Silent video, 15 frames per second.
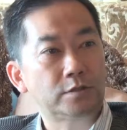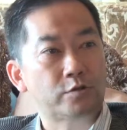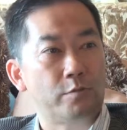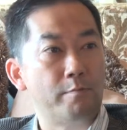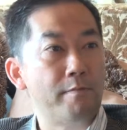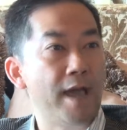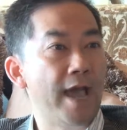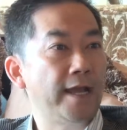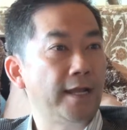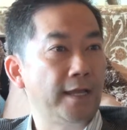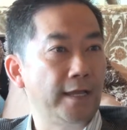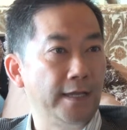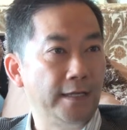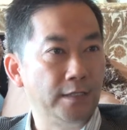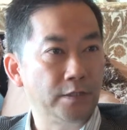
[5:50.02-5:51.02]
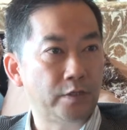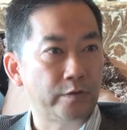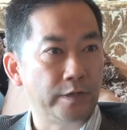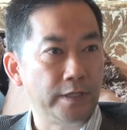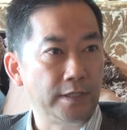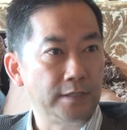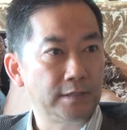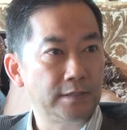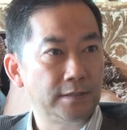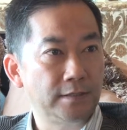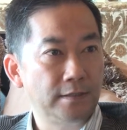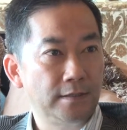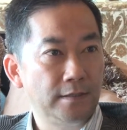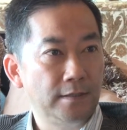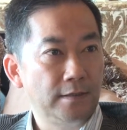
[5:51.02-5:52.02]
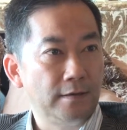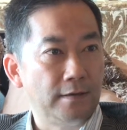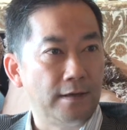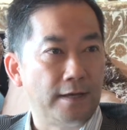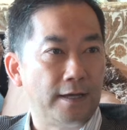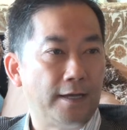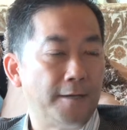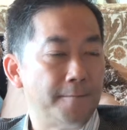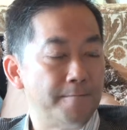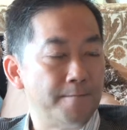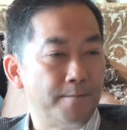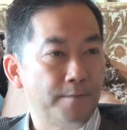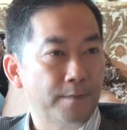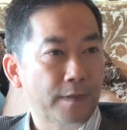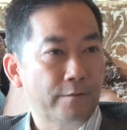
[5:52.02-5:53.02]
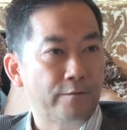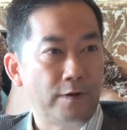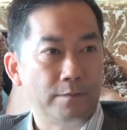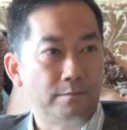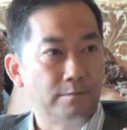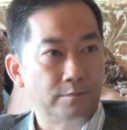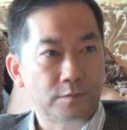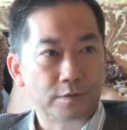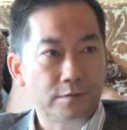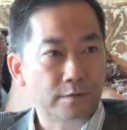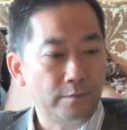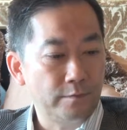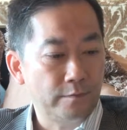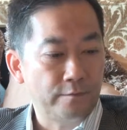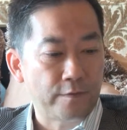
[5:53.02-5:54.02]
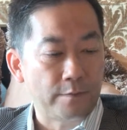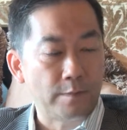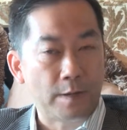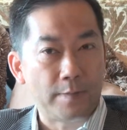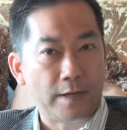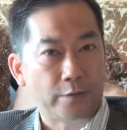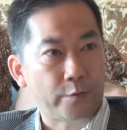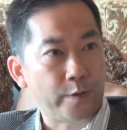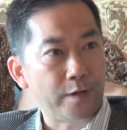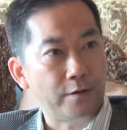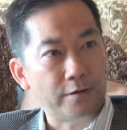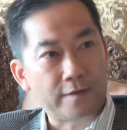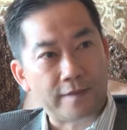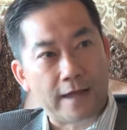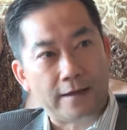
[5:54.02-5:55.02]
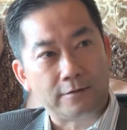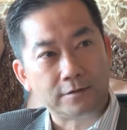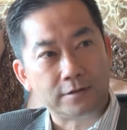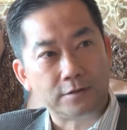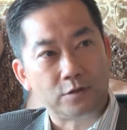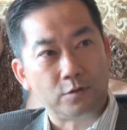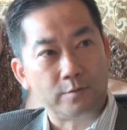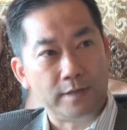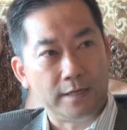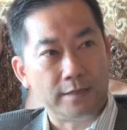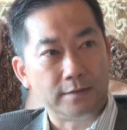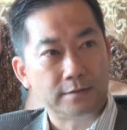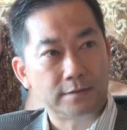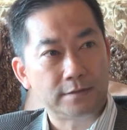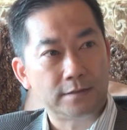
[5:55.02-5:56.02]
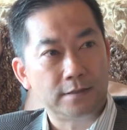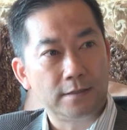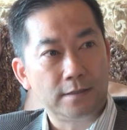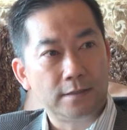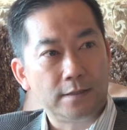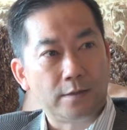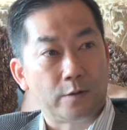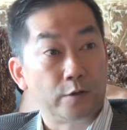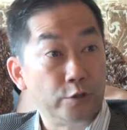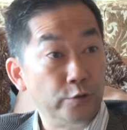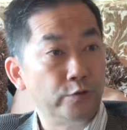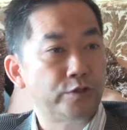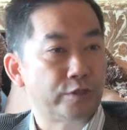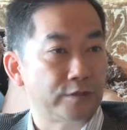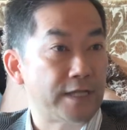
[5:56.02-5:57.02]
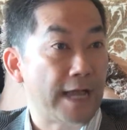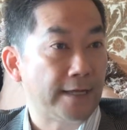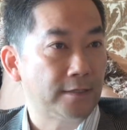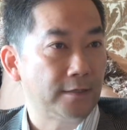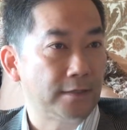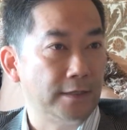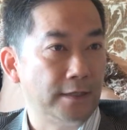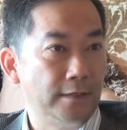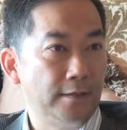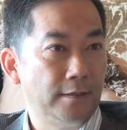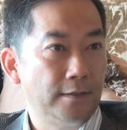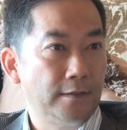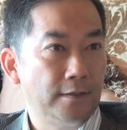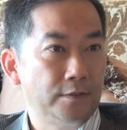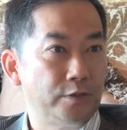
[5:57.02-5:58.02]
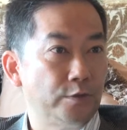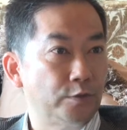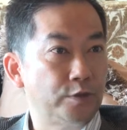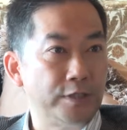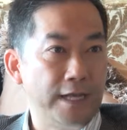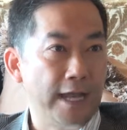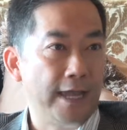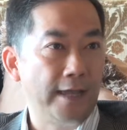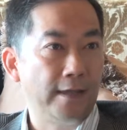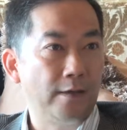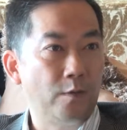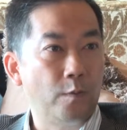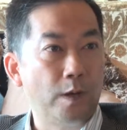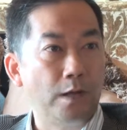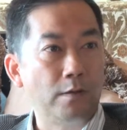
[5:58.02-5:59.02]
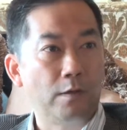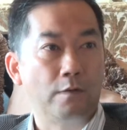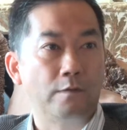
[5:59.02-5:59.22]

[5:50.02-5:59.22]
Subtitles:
and we saw a dramatic increase from about 300,000 domains or users actually to today well